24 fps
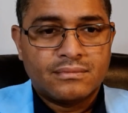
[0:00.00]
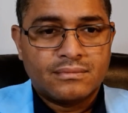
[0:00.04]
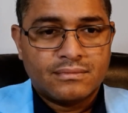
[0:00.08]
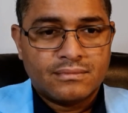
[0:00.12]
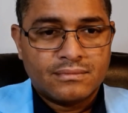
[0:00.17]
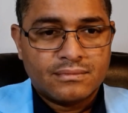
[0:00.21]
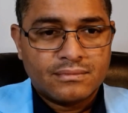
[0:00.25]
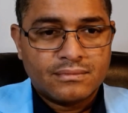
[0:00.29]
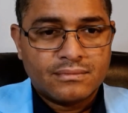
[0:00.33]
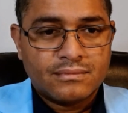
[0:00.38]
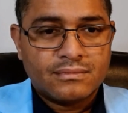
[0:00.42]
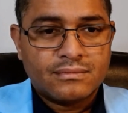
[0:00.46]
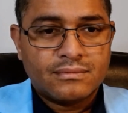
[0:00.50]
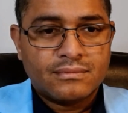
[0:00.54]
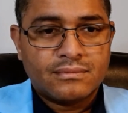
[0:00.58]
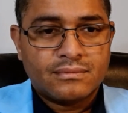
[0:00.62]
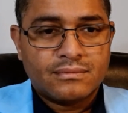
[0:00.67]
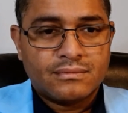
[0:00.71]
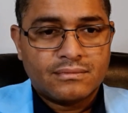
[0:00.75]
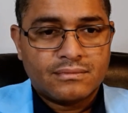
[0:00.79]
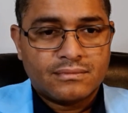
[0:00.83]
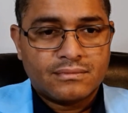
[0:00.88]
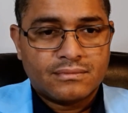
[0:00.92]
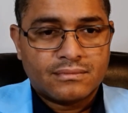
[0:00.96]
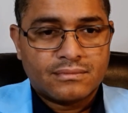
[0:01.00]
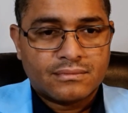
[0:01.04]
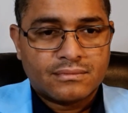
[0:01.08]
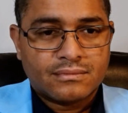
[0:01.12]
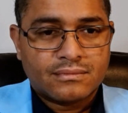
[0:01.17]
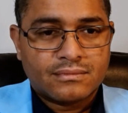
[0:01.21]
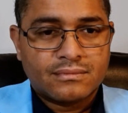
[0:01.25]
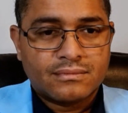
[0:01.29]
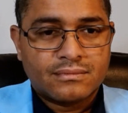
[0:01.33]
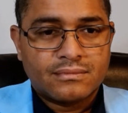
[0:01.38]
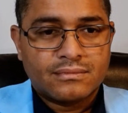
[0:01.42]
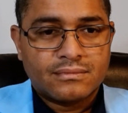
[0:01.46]

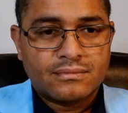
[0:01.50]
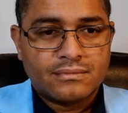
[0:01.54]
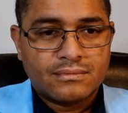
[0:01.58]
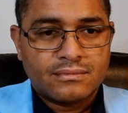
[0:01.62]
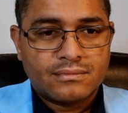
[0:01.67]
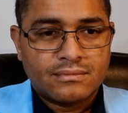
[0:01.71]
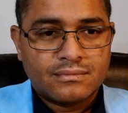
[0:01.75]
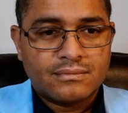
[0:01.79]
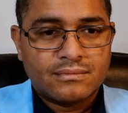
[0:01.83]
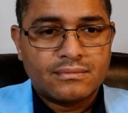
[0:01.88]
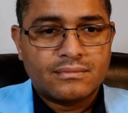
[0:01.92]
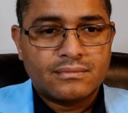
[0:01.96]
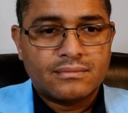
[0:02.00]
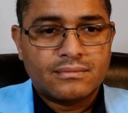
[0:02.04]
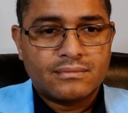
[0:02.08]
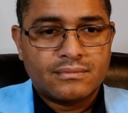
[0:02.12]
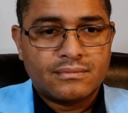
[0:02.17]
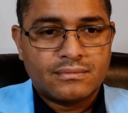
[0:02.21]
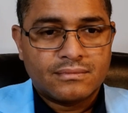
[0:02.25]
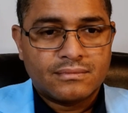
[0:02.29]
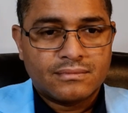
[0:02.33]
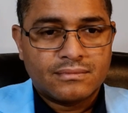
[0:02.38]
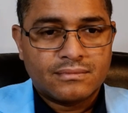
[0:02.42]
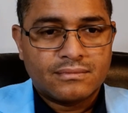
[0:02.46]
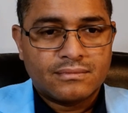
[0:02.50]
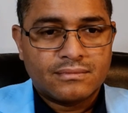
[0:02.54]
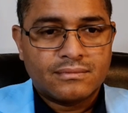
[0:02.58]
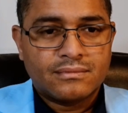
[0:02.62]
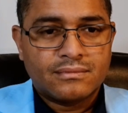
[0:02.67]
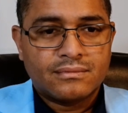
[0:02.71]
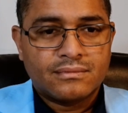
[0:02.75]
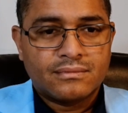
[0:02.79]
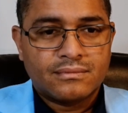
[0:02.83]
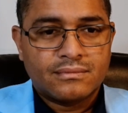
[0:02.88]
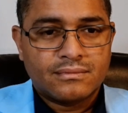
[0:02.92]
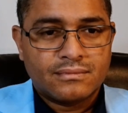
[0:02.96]

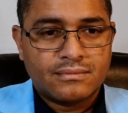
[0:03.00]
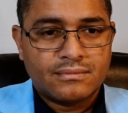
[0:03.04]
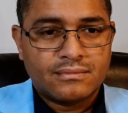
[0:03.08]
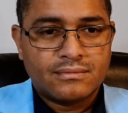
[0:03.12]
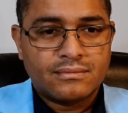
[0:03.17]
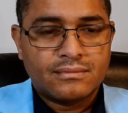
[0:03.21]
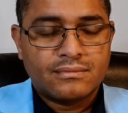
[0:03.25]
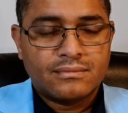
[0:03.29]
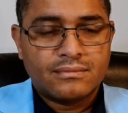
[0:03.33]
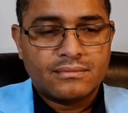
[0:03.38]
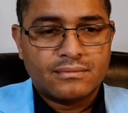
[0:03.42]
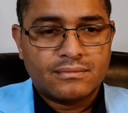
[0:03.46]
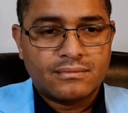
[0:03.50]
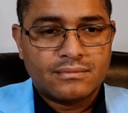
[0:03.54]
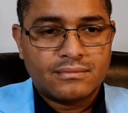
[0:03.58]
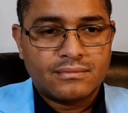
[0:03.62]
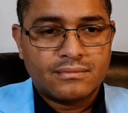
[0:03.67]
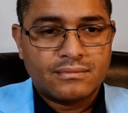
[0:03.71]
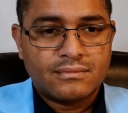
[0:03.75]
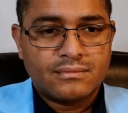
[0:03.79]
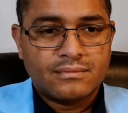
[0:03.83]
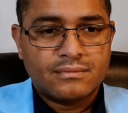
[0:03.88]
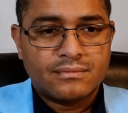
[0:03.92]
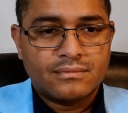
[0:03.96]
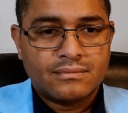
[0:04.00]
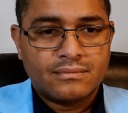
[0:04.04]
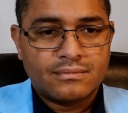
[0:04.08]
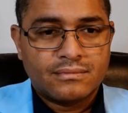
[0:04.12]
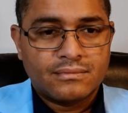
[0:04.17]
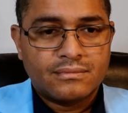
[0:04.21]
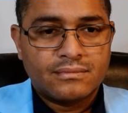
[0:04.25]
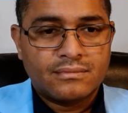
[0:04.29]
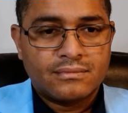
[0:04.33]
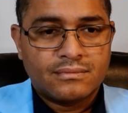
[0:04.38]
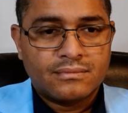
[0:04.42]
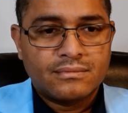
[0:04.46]

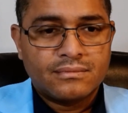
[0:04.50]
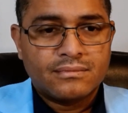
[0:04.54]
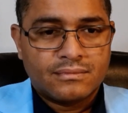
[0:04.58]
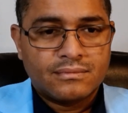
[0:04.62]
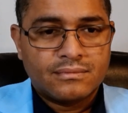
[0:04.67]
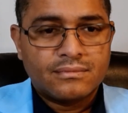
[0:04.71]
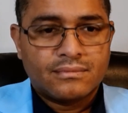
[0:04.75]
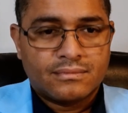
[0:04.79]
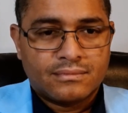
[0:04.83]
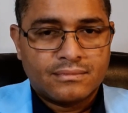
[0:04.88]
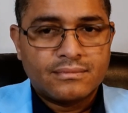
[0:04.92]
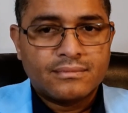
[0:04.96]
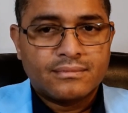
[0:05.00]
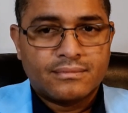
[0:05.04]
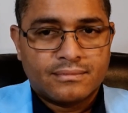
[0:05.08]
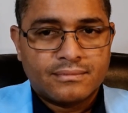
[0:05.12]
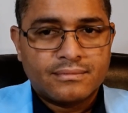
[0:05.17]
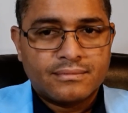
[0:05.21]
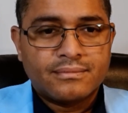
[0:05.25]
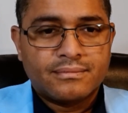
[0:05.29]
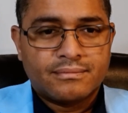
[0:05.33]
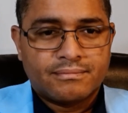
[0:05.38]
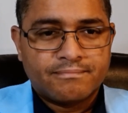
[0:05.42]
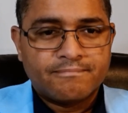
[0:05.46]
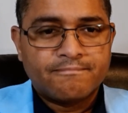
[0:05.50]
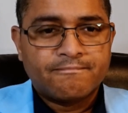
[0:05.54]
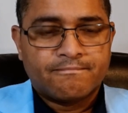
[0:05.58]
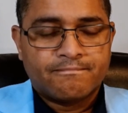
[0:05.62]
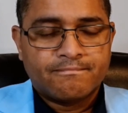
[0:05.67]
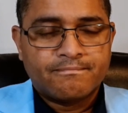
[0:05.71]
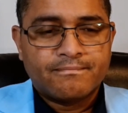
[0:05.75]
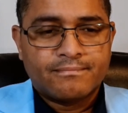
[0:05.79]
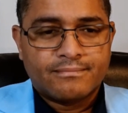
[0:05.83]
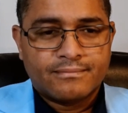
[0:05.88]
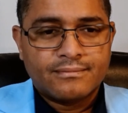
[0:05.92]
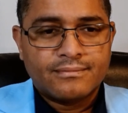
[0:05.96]

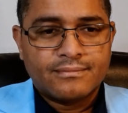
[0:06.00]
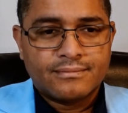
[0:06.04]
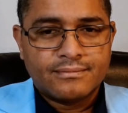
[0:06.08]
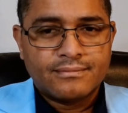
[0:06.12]
[no speech]